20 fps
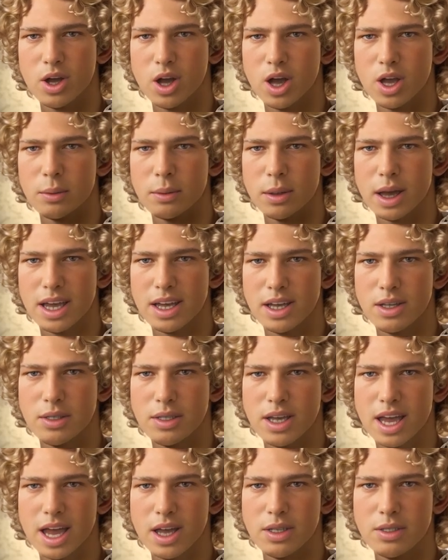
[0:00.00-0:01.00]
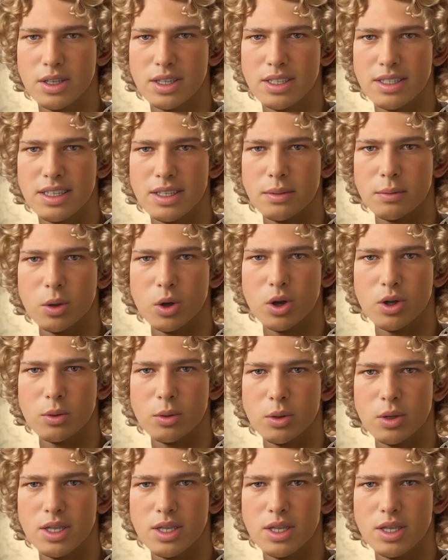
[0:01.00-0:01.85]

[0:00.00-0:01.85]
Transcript: tall man on the ethics and moral